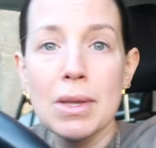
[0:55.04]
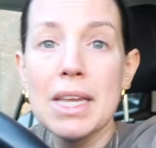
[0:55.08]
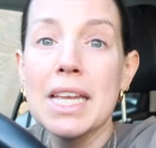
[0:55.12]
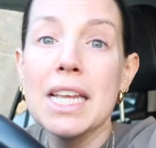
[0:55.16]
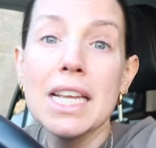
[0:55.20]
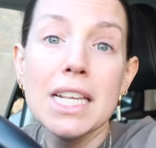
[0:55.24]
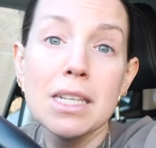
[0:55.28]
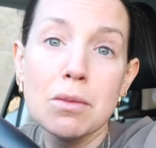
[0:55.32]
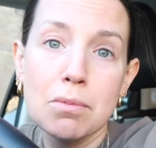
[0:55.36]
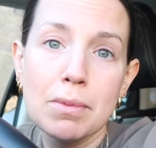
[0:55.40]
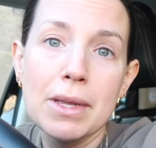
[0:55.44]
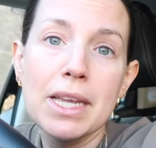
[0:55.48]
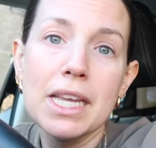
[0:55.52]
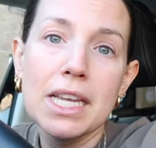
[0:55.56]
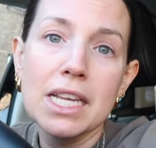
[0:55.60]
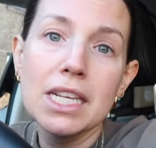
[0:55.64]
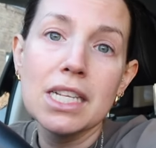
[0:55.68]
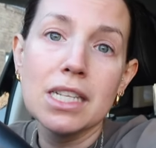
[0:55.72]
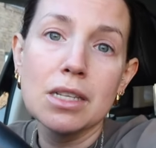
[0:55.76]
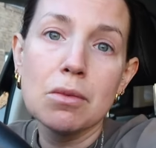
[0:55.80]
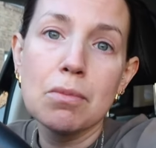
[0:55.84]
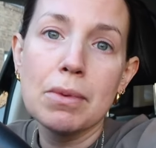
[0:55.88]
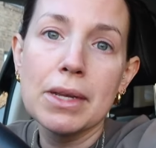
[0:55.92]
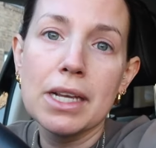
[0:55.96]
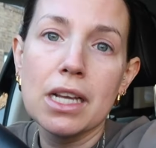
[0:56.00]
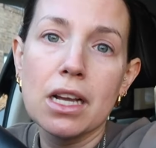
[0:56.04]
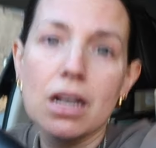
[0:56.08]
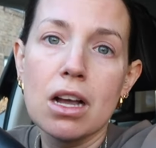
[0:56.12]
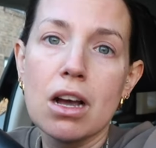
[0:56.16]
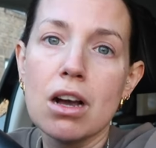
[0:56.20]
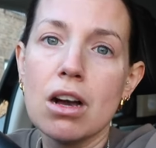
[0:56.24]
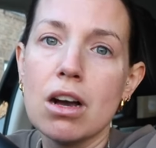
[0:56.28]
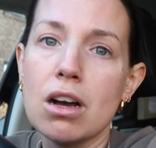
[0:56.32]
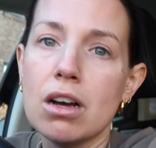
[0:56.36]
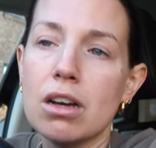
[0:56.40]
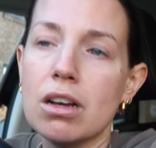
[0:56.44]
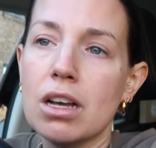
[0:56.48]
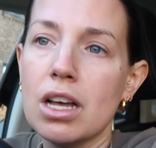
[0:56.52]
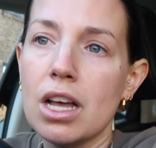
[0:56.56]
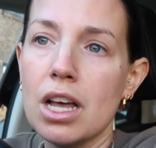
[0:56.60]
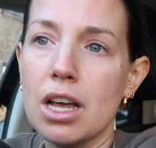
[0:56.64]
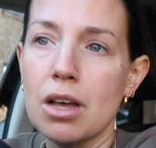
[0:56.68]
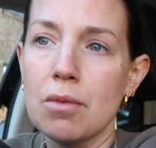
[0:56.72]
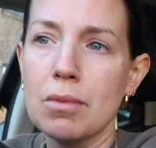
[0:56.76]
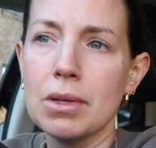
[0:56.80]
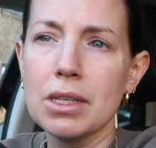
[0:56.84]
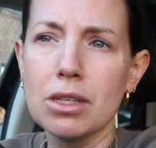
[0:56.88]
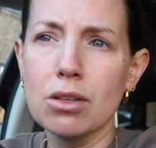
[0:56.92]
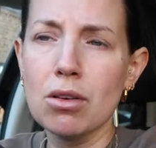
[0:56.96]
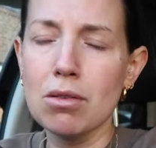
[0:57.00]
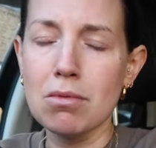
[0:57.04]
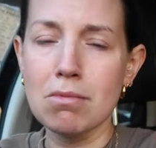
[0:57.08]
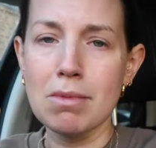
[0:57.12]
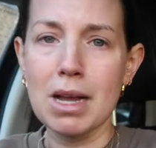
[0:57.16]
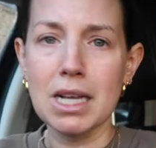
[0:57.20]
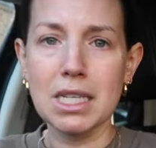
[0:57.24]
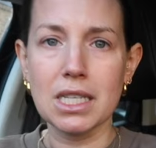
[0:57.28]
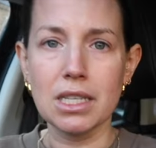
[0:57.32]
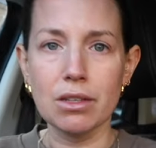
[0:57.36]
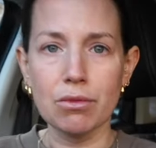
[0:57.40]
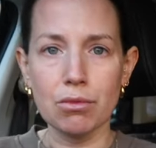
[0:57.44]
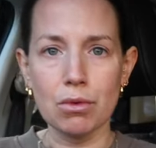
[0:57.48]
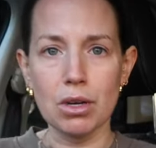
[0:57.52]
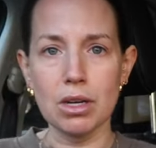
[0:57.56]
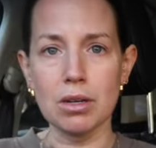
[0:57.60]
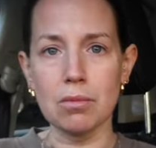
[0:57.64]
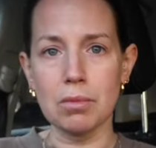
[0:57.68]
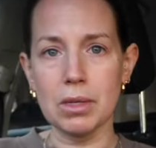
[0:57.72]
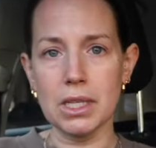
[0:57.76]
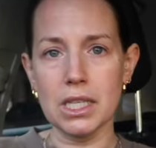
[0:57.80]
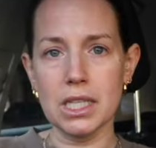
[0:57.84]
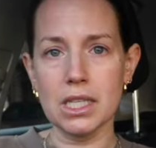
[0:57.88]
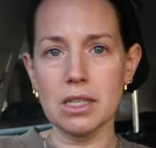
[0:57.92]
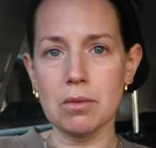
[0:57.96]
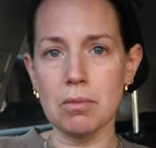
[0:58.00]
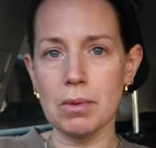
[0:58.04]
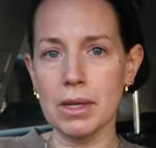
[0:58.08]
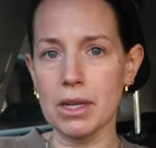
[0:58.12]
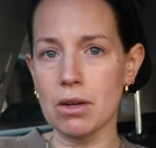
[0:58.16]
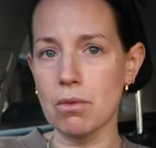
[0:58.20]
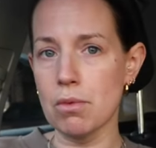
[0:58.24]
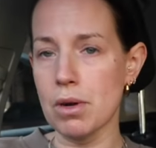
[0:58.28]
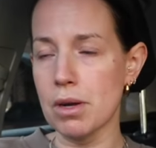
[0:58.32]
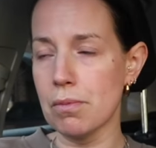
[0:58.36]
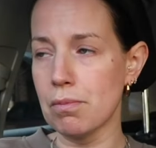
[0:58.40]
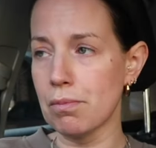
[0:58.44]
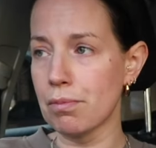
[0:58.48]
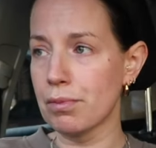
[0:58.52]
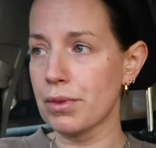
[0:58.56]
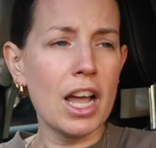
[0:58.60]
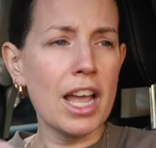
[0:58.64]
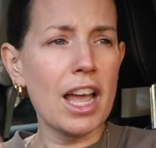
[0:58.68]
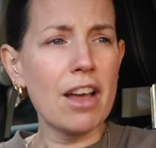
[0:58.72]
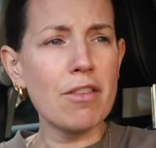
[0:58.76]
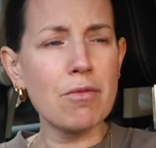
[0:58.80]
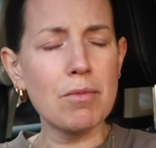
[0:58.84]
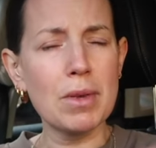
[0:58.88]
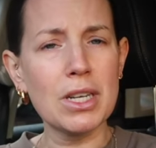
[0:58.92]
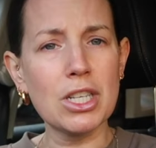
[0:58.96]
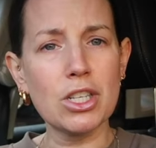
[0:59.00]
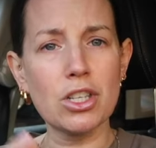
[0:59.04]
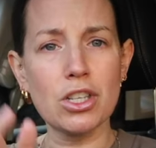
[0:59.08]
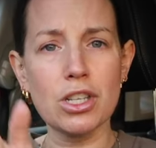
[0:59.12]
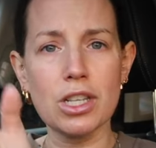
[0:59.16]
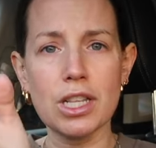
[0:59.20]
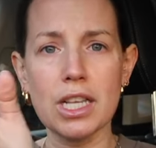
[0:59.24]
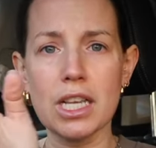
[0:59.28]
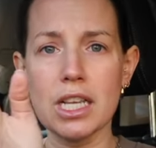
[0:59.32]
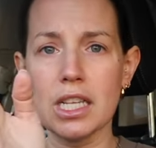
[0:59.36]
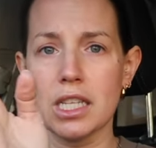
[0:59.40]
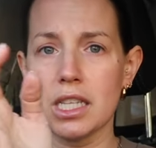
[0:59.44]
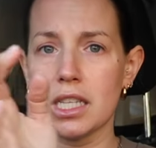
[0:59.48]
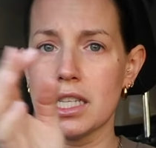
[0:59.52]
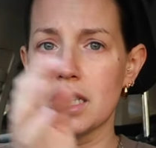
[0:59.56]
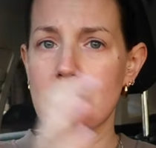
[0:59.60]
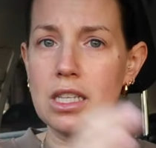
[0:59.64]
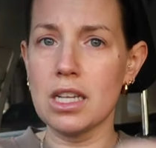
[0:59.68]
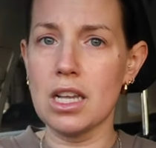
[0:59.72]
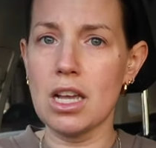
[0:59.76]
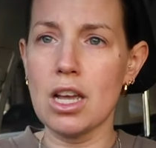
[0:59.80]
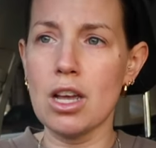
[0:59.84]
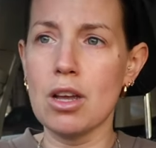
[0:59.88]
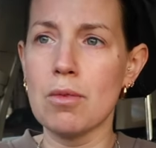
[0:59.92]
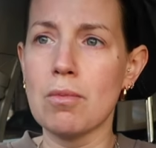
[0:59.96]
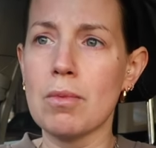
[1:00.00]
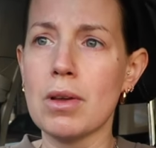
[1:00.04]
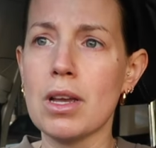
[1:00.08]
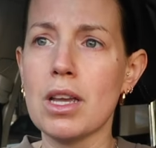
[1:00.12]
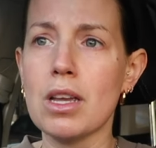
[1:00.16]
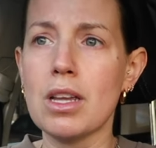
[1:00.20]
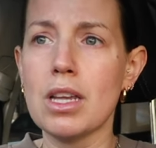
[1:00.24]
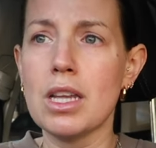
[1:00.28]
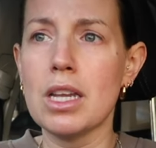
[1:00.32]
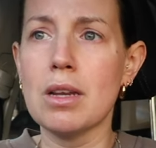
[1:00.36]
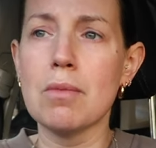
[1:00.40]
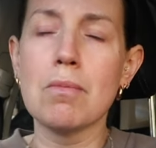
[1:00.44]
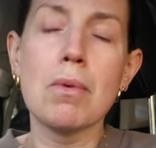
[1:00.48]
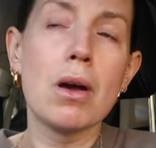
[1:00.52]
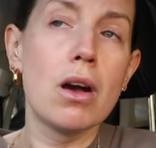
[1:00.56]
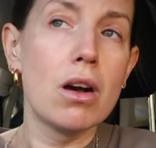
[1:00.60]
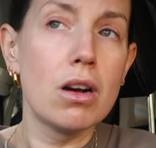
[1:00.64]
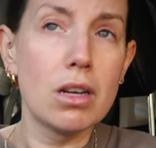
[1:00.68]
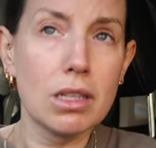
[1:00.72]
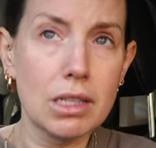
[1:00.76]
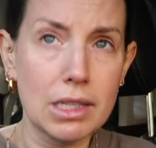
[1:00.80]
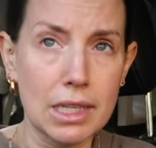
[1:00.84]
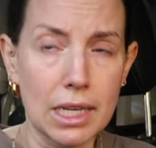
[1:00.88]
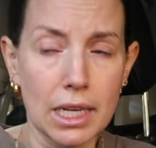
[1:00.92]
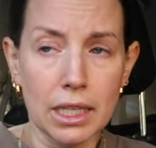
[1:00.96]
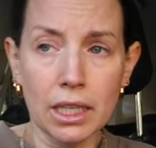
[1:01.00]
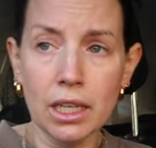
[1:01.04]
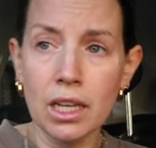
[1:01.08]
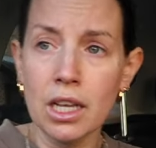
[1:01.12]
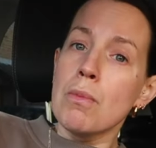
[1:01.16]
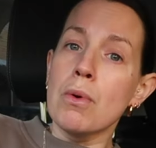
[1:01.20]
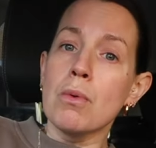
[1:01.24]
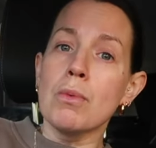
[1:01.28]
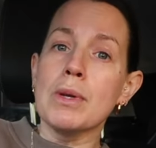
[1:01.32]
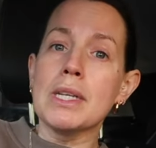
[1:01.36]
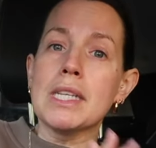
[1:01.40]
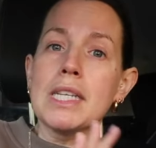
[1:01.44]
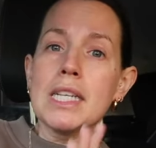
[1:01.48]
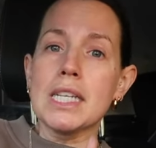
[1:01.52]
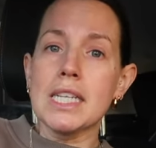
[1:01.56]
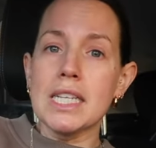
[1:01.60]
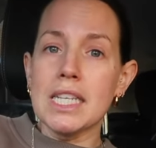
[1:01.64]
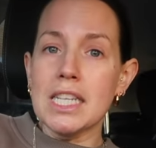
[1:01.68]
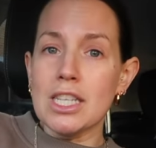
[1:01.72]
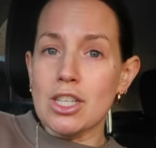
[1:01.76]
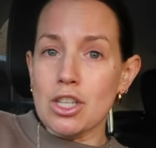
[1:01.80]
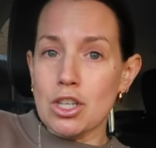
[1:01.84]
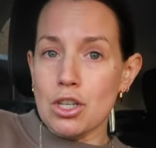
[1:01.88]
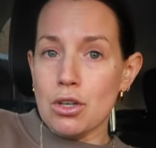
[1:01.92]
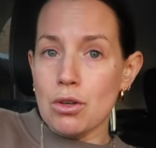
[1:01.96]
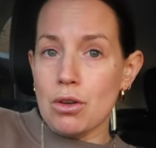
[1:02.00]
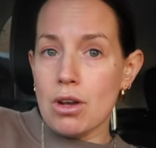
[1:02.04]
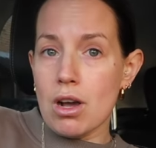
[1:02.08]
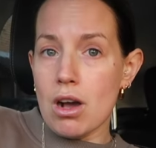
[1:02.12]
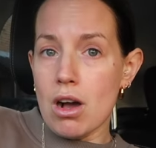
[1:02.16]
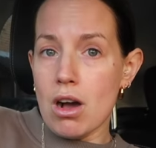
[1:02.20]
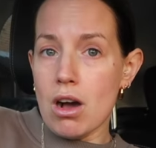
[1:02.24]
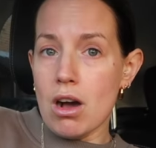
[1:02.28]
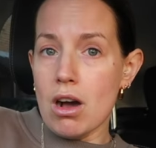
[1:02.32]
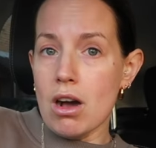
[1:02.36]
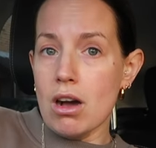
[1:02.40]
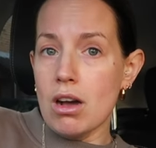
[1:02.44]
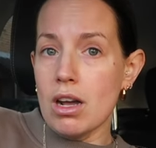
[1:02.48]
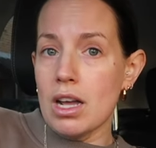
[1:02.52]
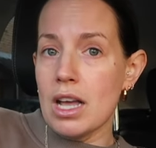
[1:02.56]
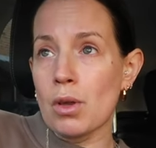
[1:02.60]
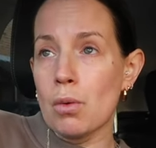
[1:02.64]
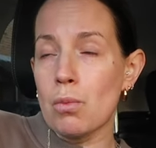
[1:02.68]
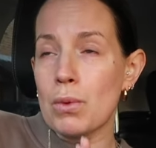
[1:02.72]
It is a bigger car. It's not a massive one, but it's a bigger one. I have mentioned this in passing, but we did need a new car.